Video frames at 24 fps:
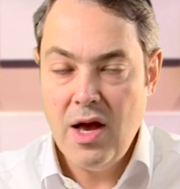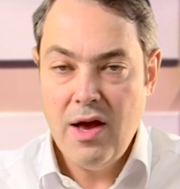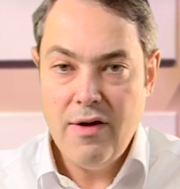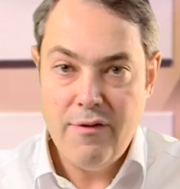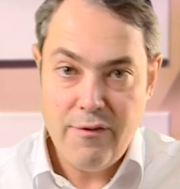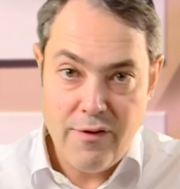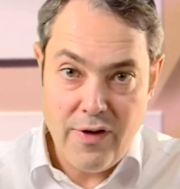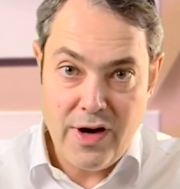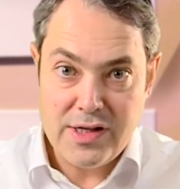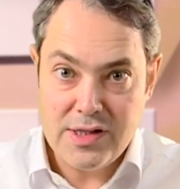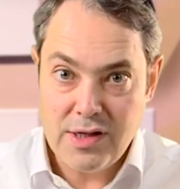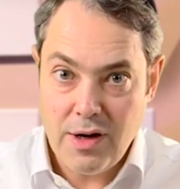
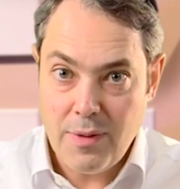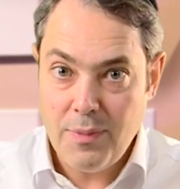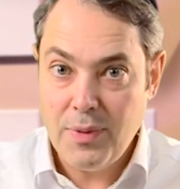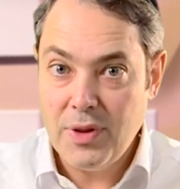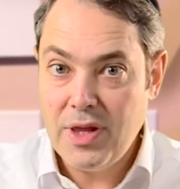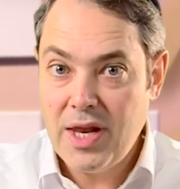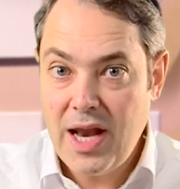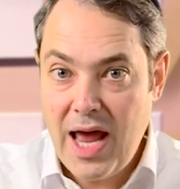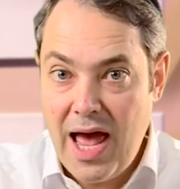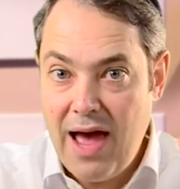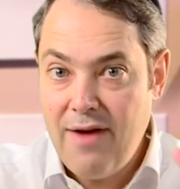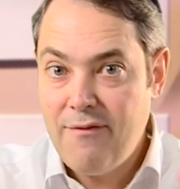for example,
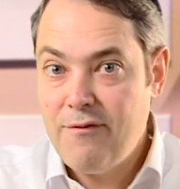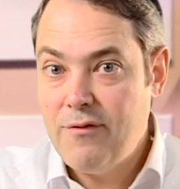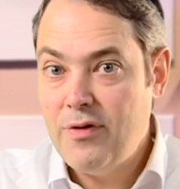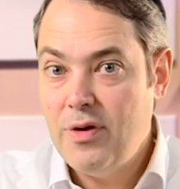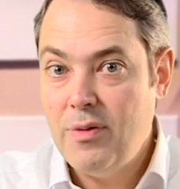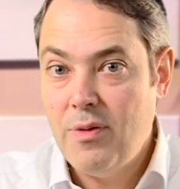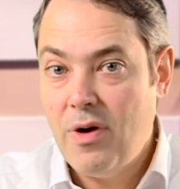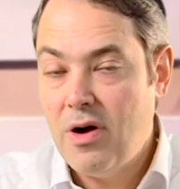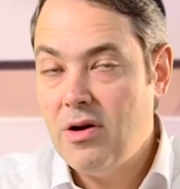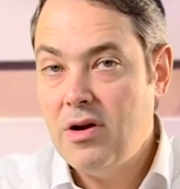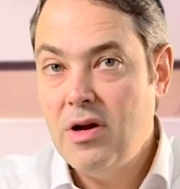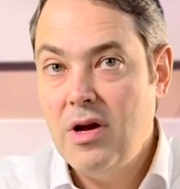that
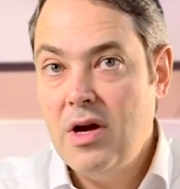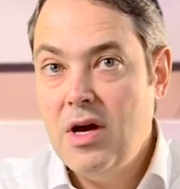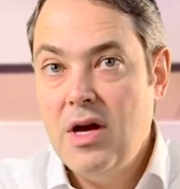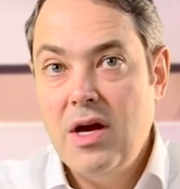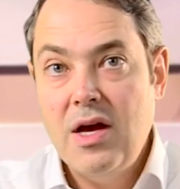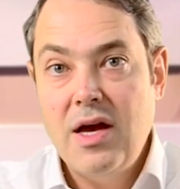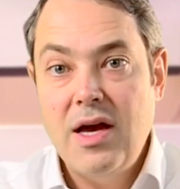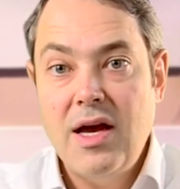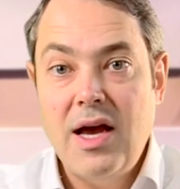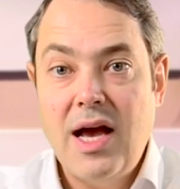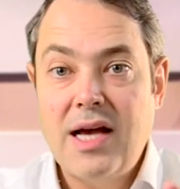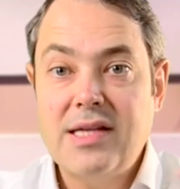everyone
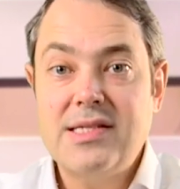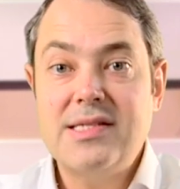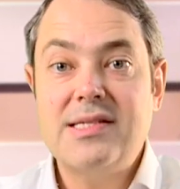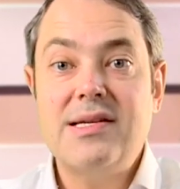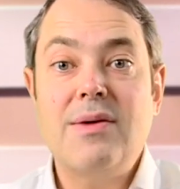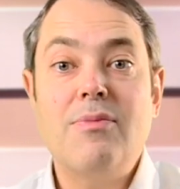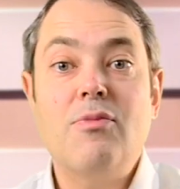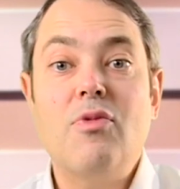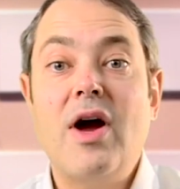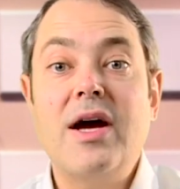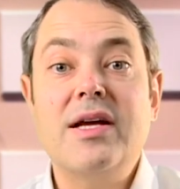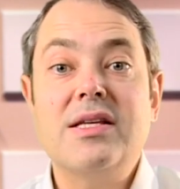has
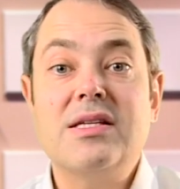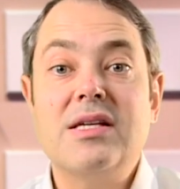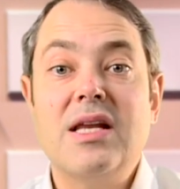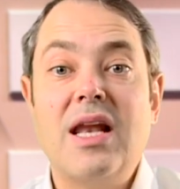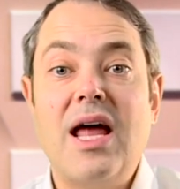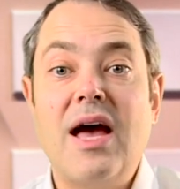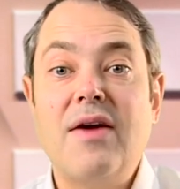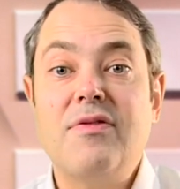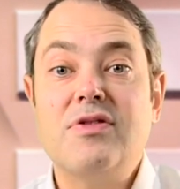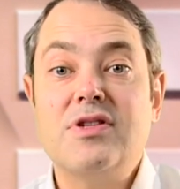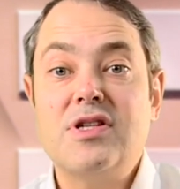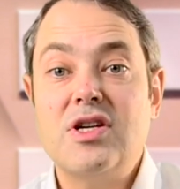some right to
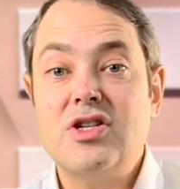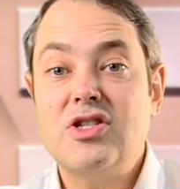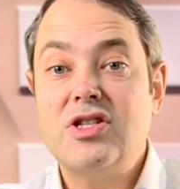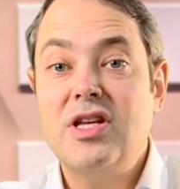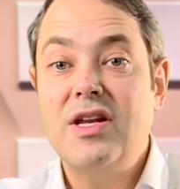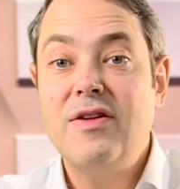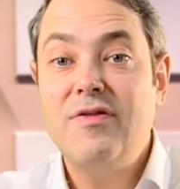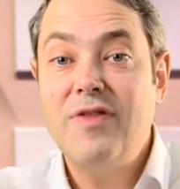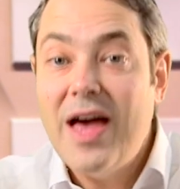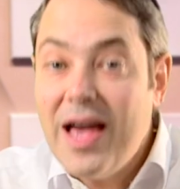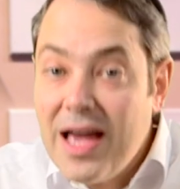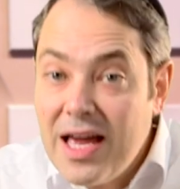life such that
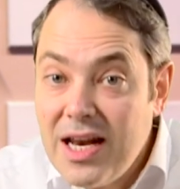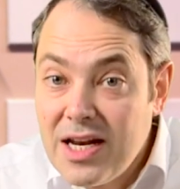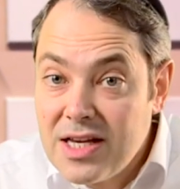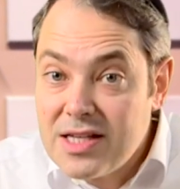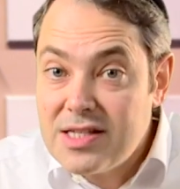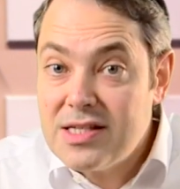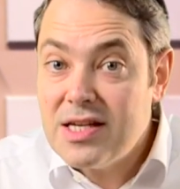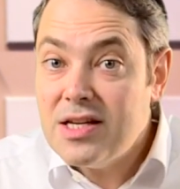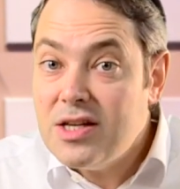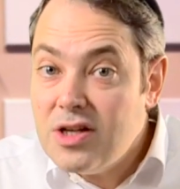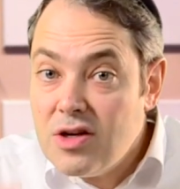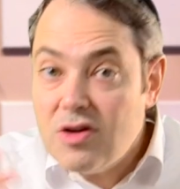if they're
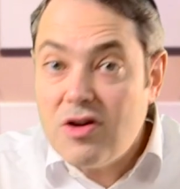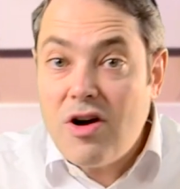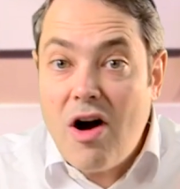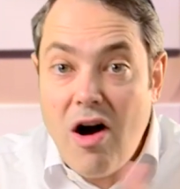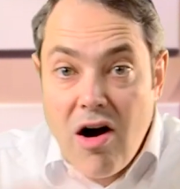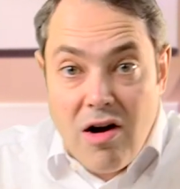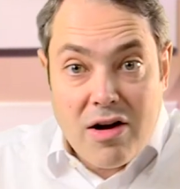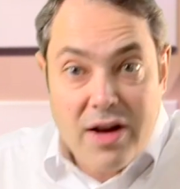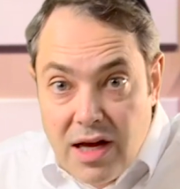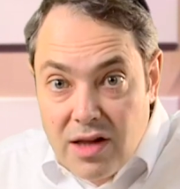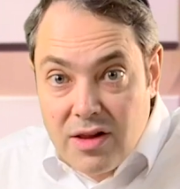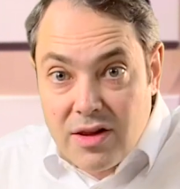innocent, you
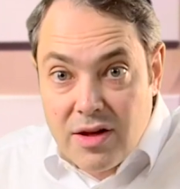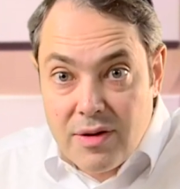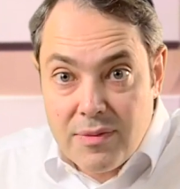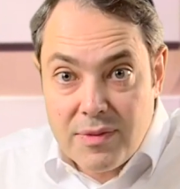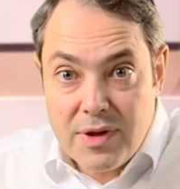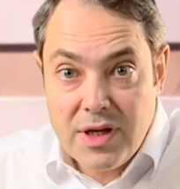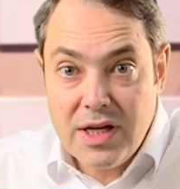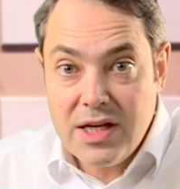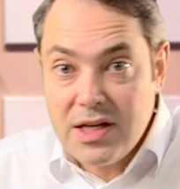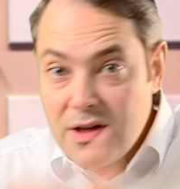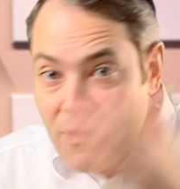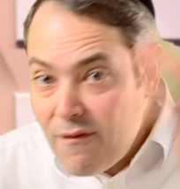can't kill them.
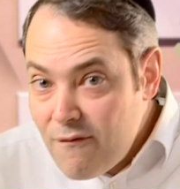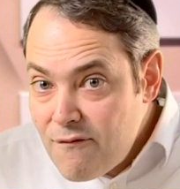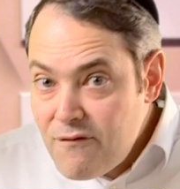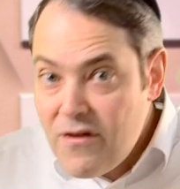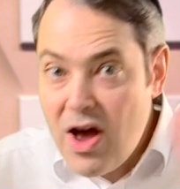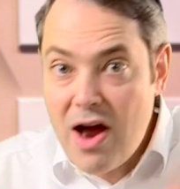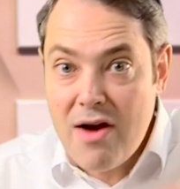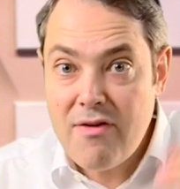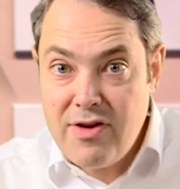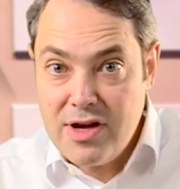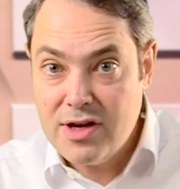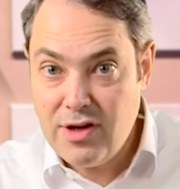You need a
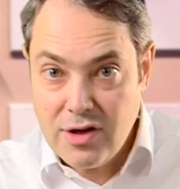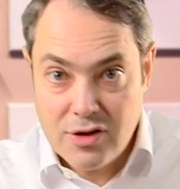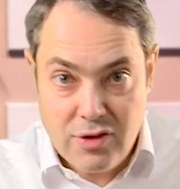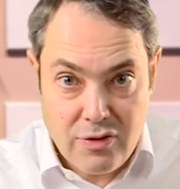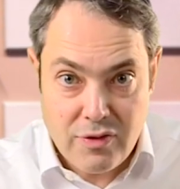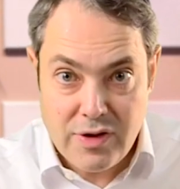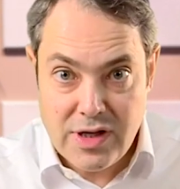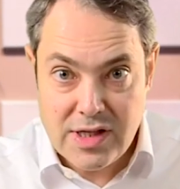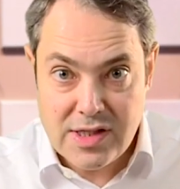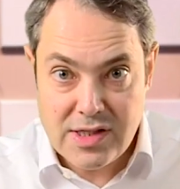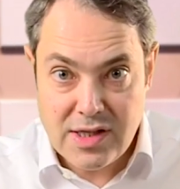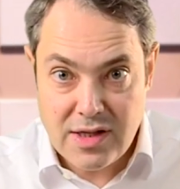very good
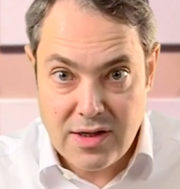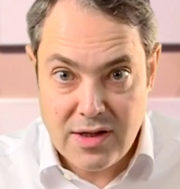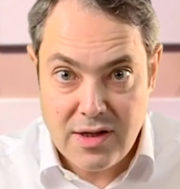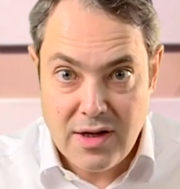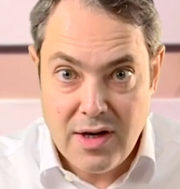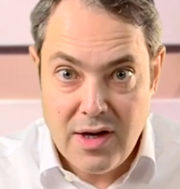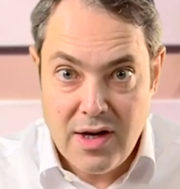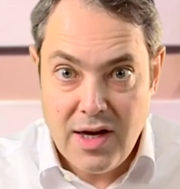reason.